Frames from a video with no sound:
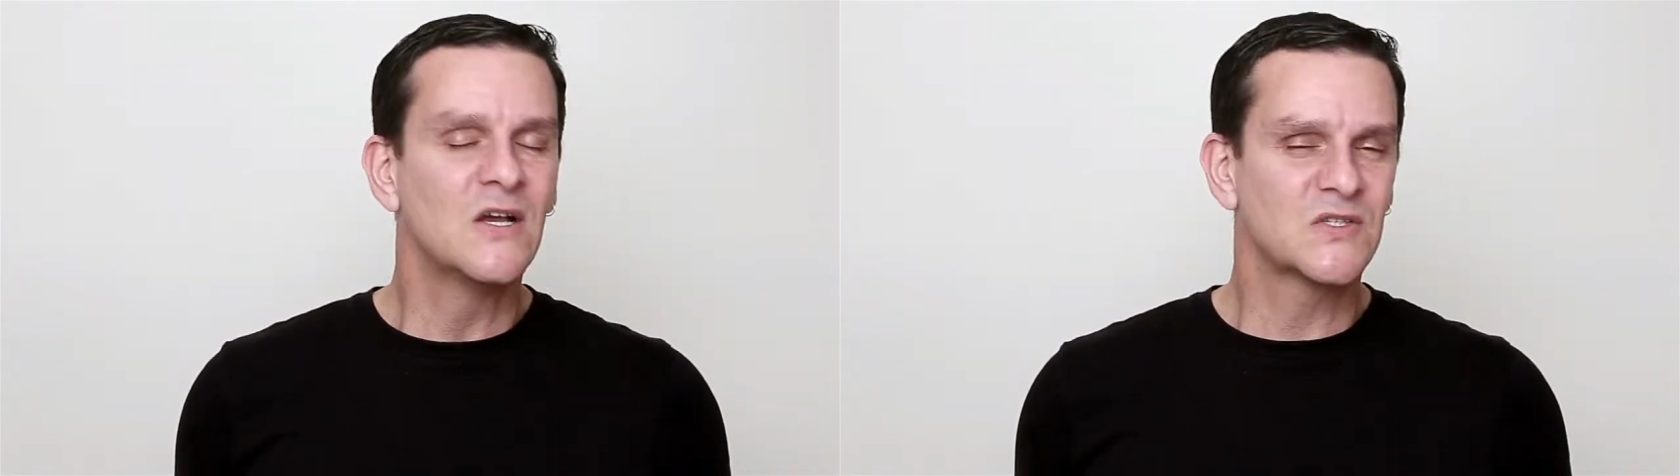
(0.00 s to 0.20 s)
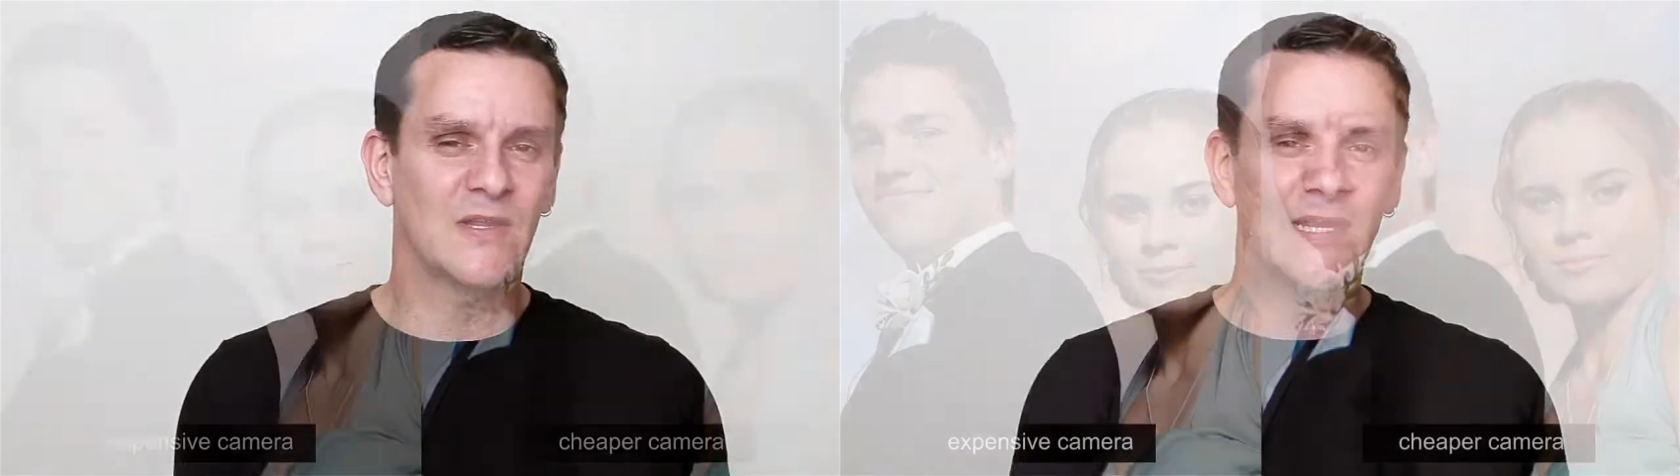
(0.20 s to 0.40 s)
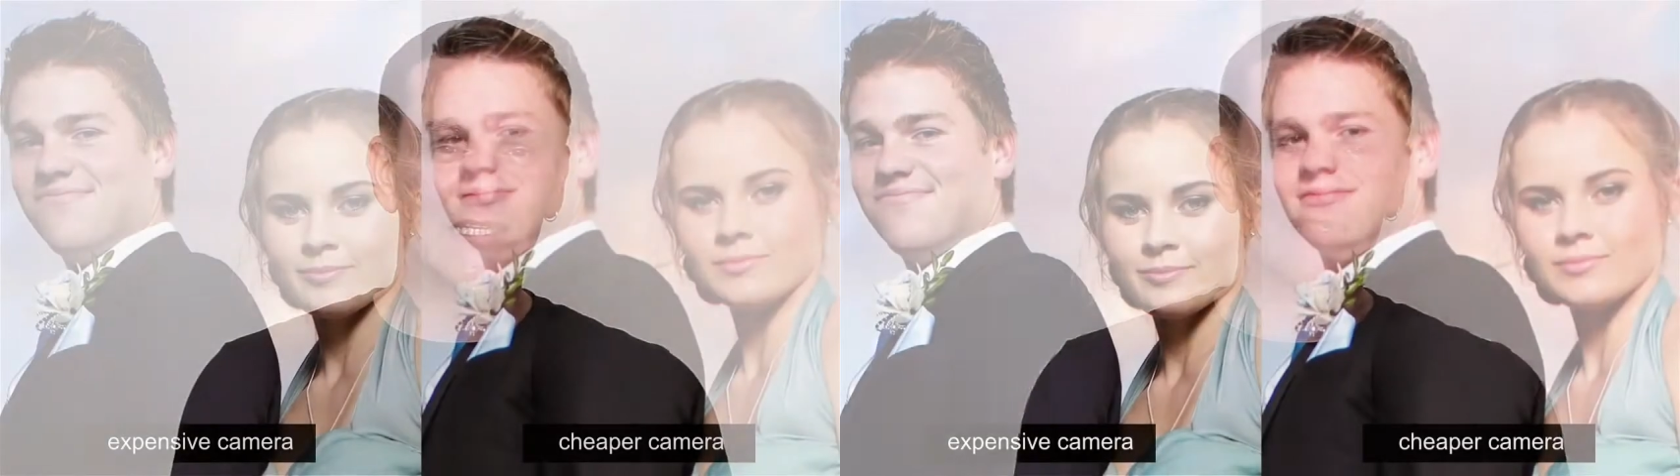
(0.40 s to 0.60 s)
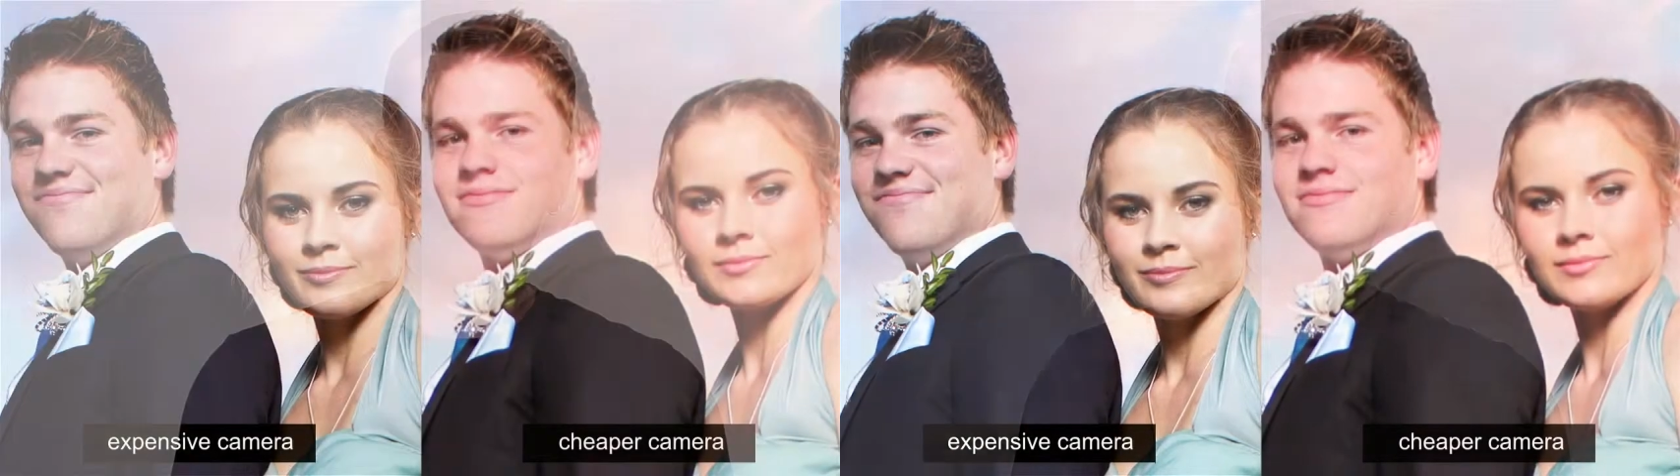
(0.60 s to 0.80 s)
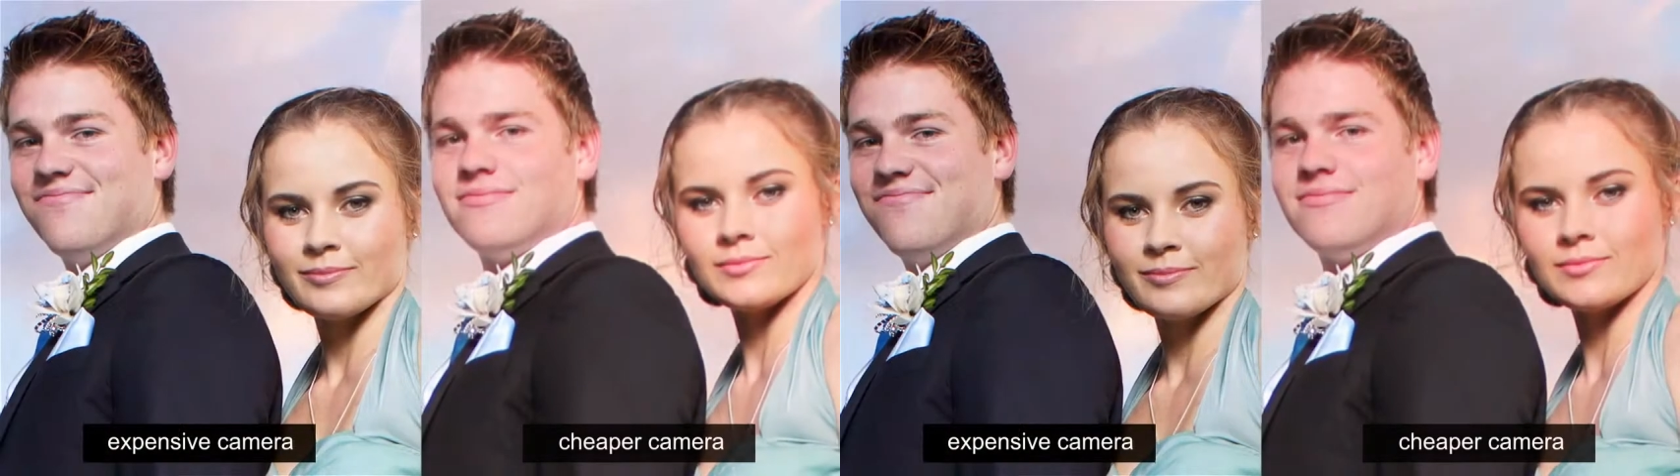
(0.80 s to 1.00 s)
So let's
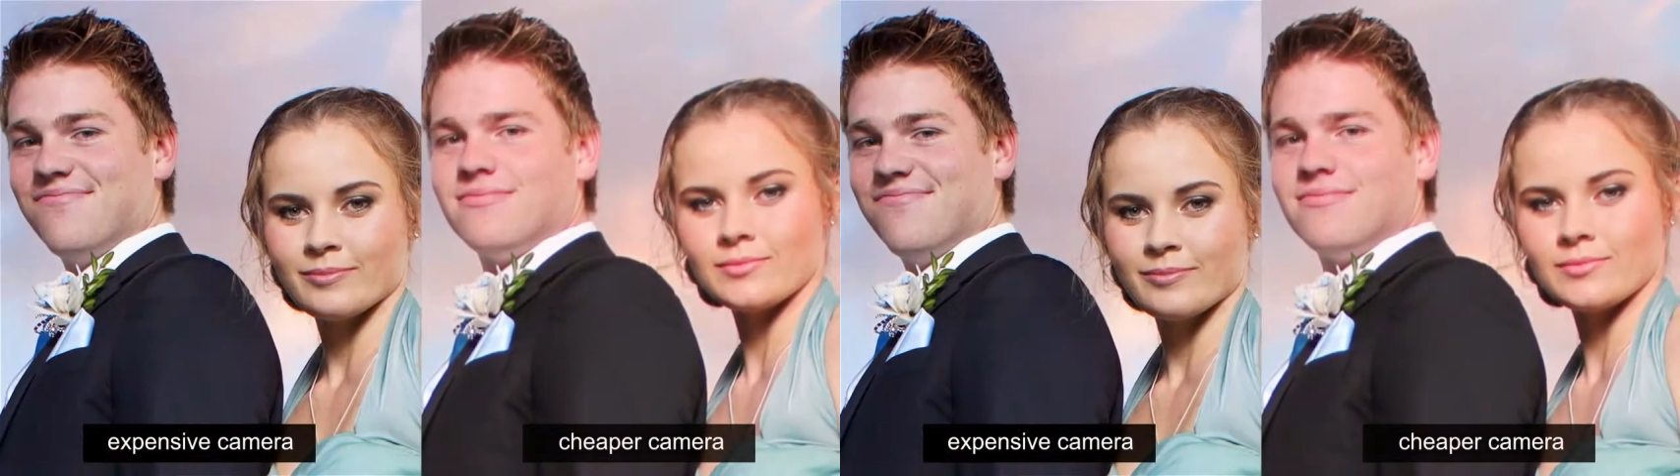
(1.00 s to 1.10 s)
view them at